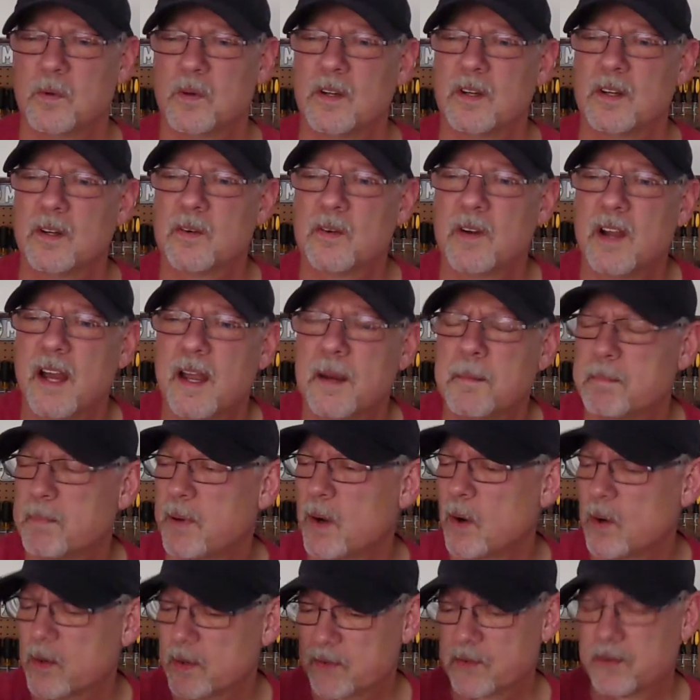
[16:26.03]
one to
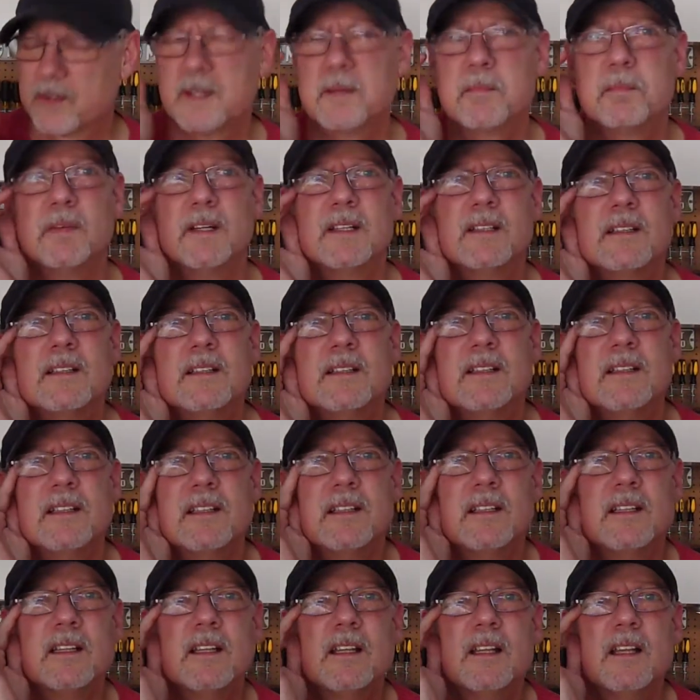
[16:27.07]
write poetry, but
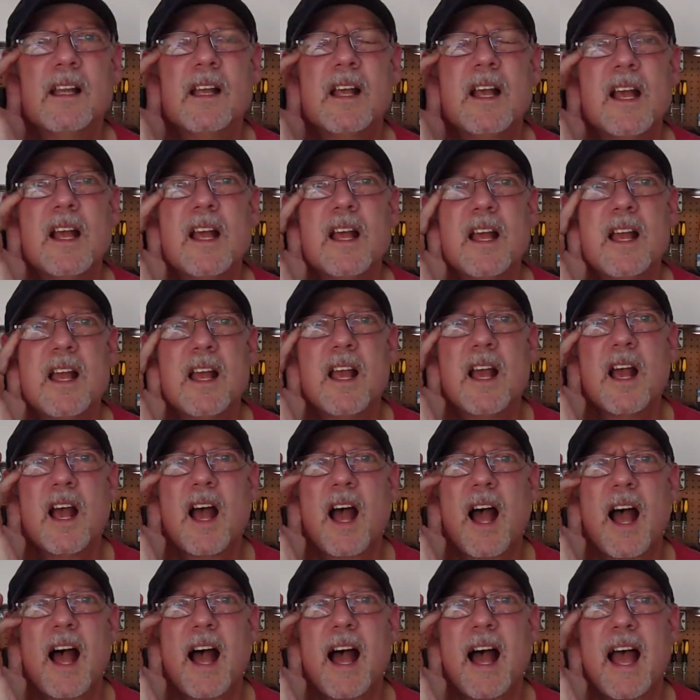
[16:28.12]

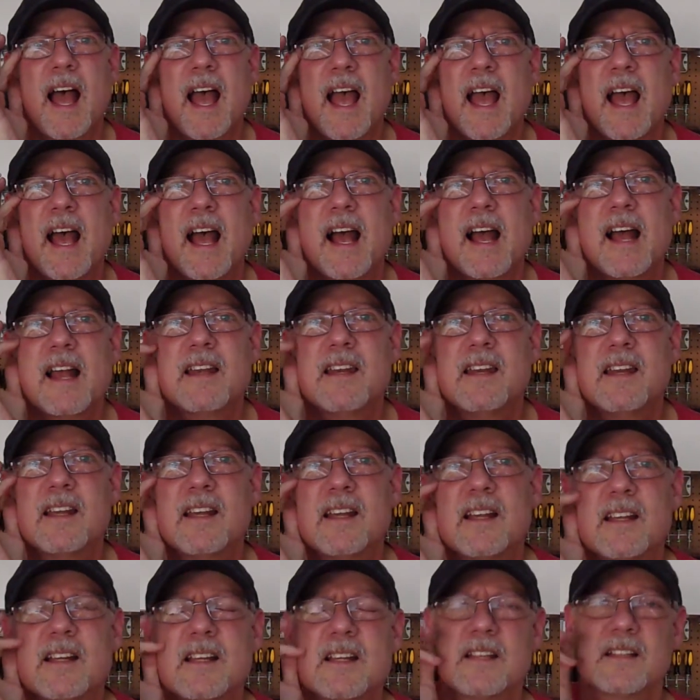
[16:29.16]
I had
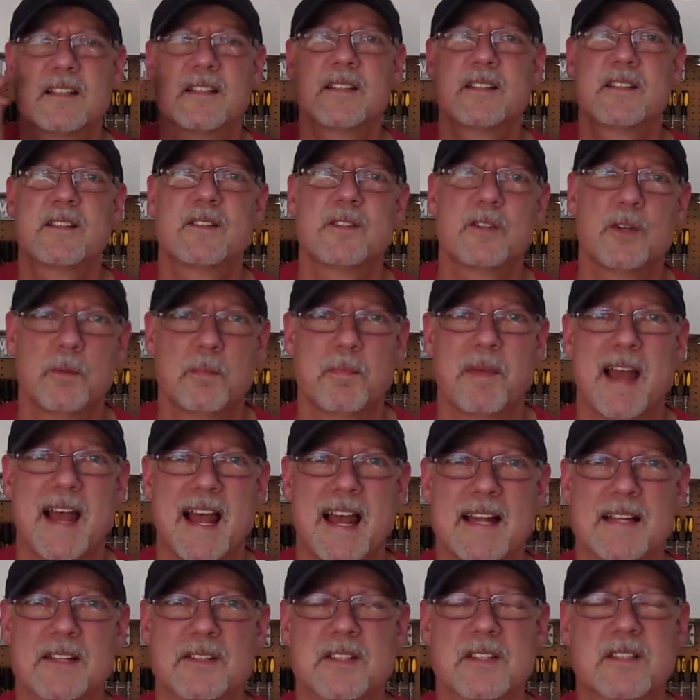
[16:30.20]
to
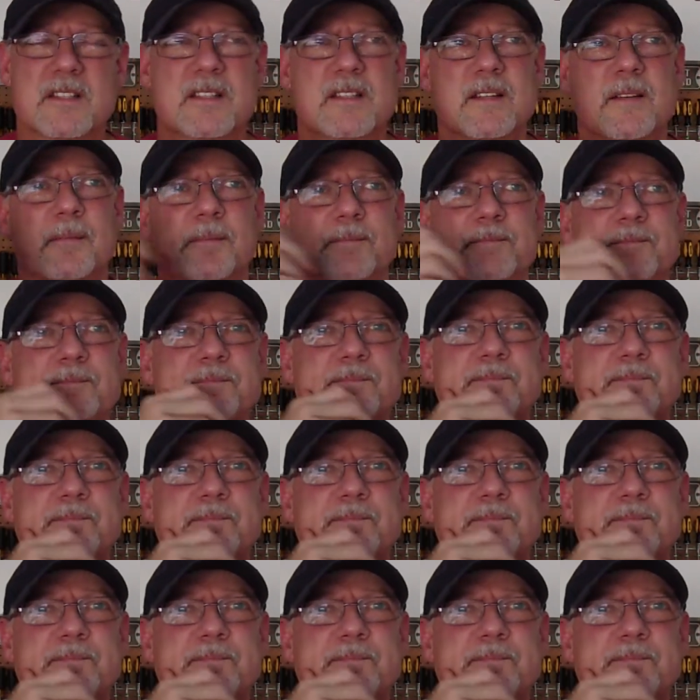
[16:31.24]
pass.